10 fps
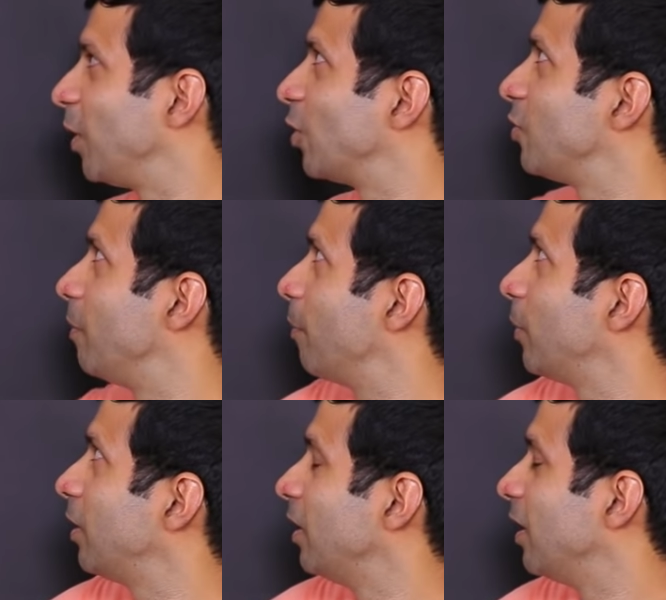Because
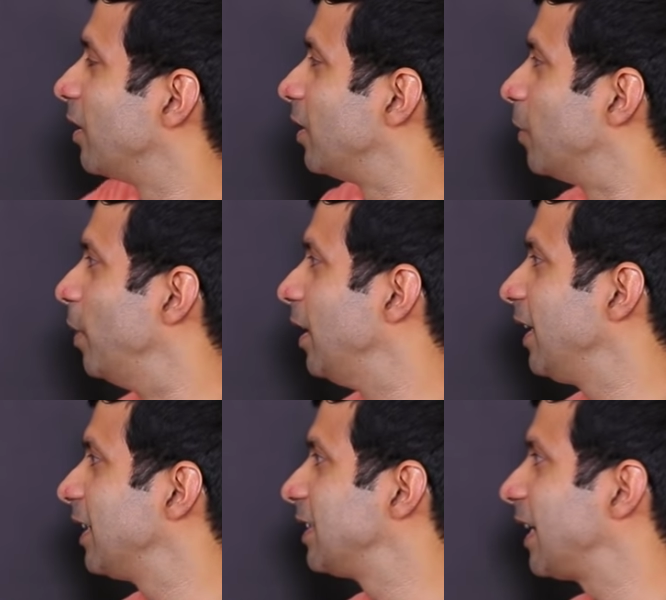remember, the
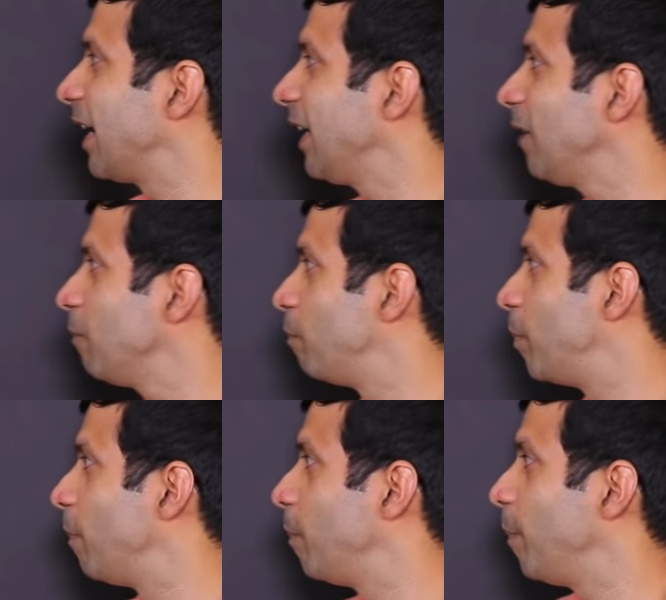building is standing
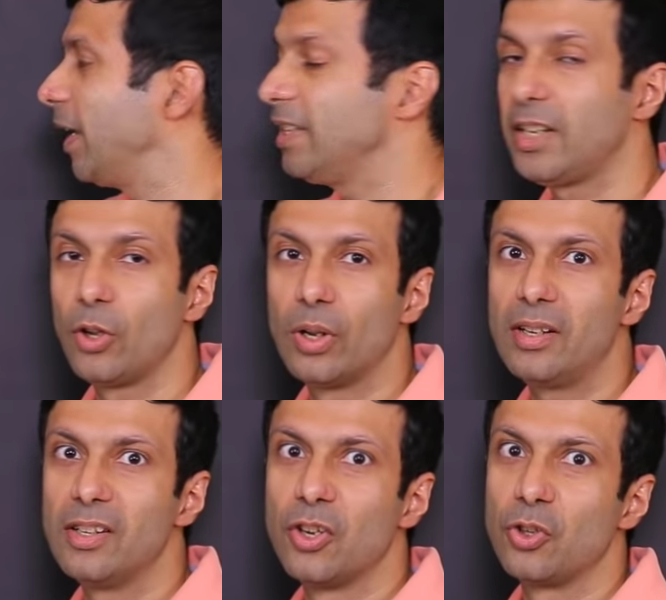
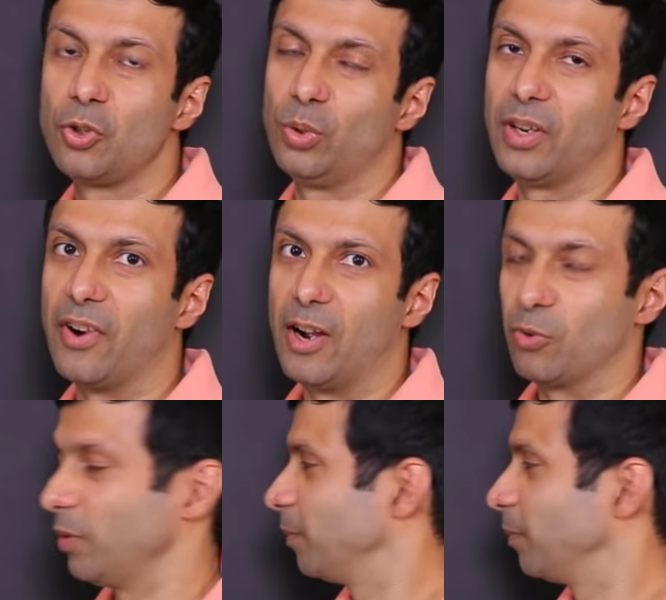perpendicular to the ground,